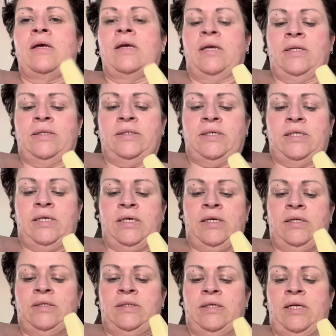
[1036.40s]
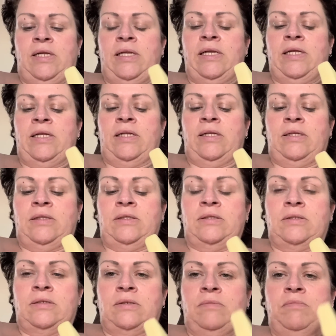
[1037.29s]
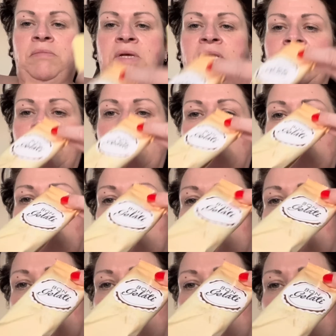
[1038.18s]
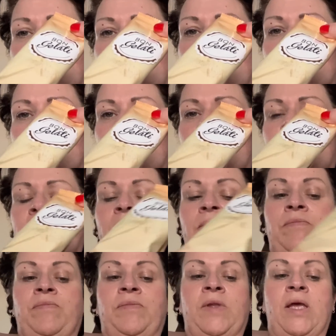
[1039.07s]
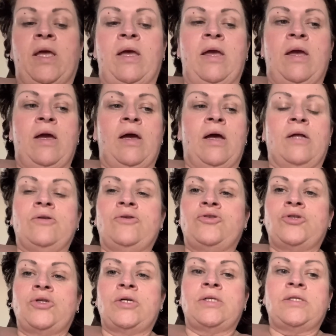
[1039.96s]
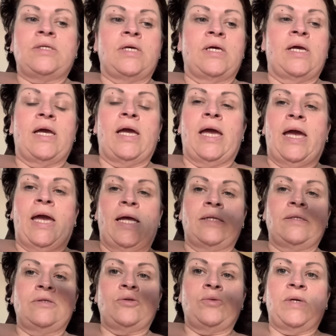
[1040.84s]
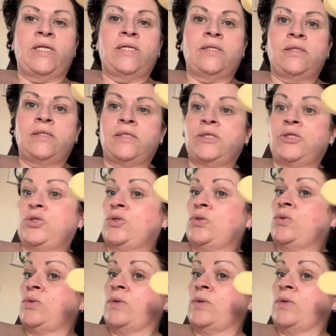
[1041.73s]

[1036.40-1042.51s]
it is a Lidl's mini ice cream, 122